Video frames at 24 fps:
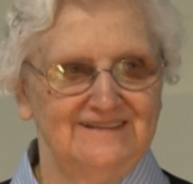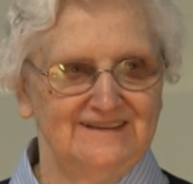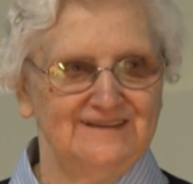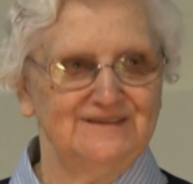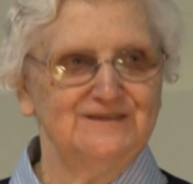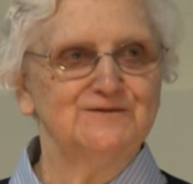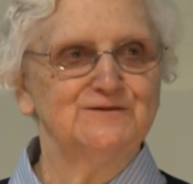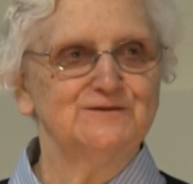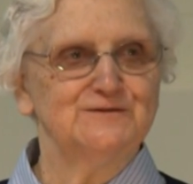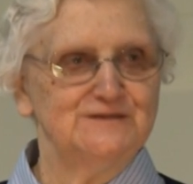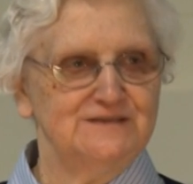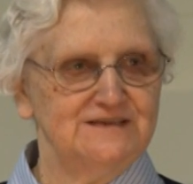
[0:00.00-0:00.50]

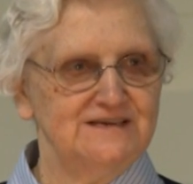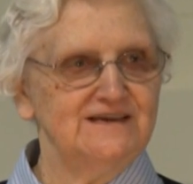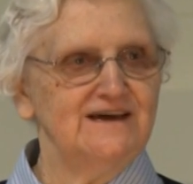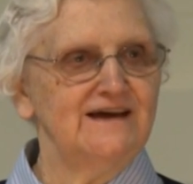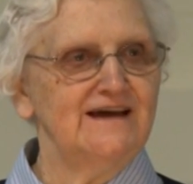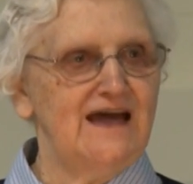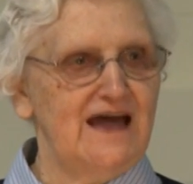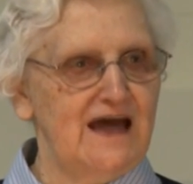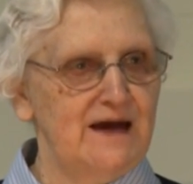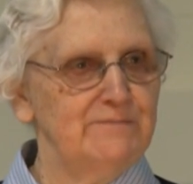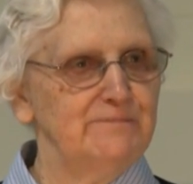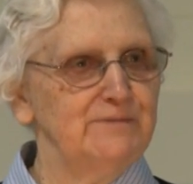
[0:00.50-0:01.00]
You could see a
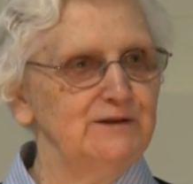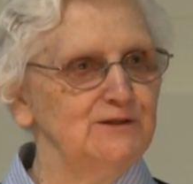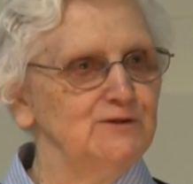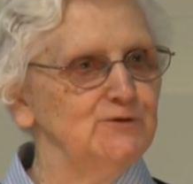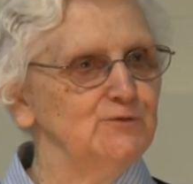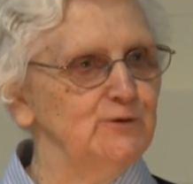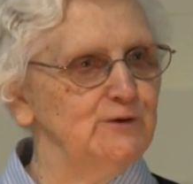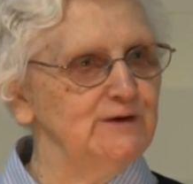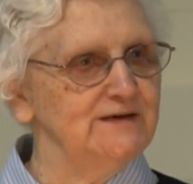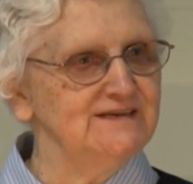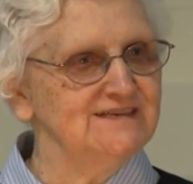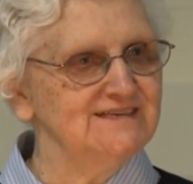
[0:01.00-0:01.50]
happy
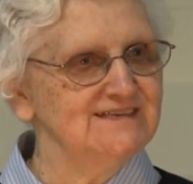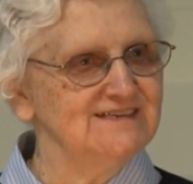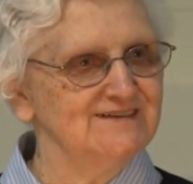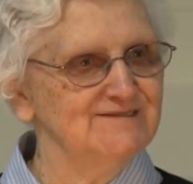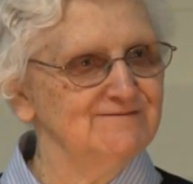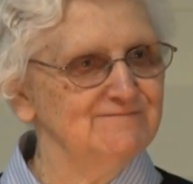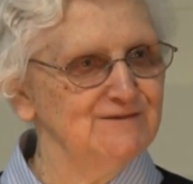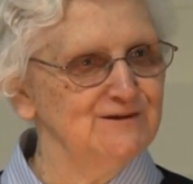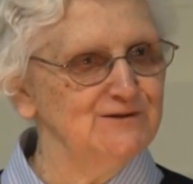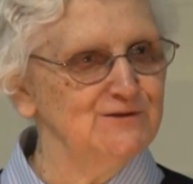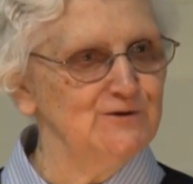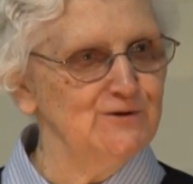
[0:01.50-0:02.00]
Louise
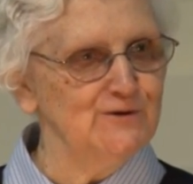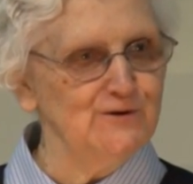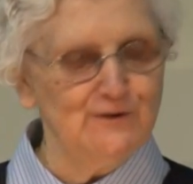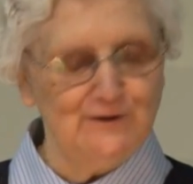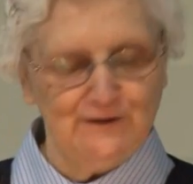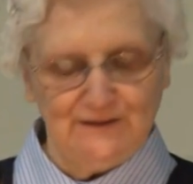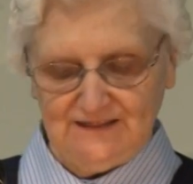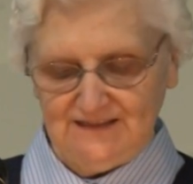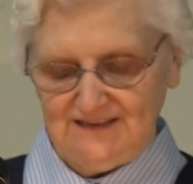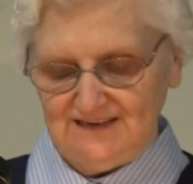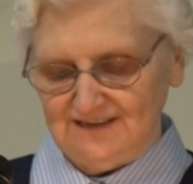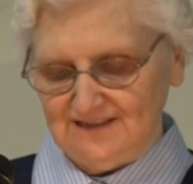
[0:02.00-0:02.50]
with her
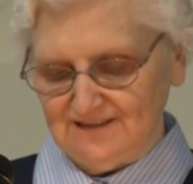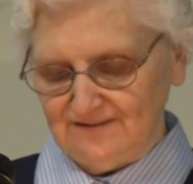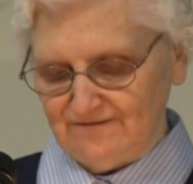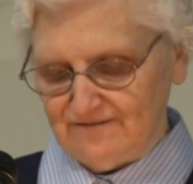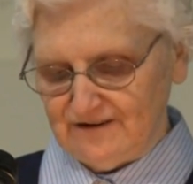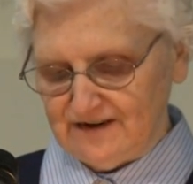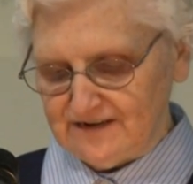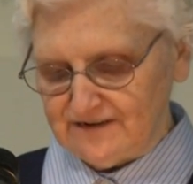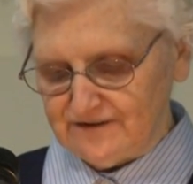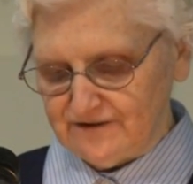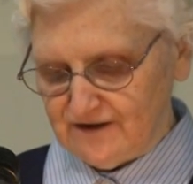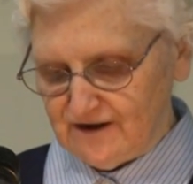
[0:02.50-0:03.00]
little
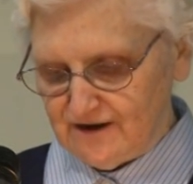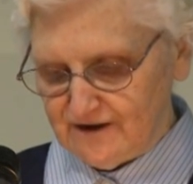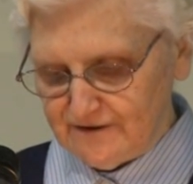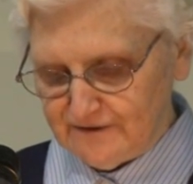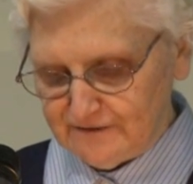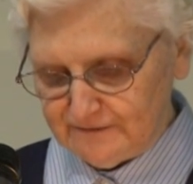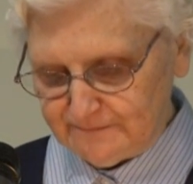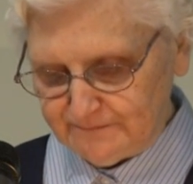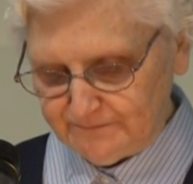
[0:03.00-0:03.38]
granddaughter.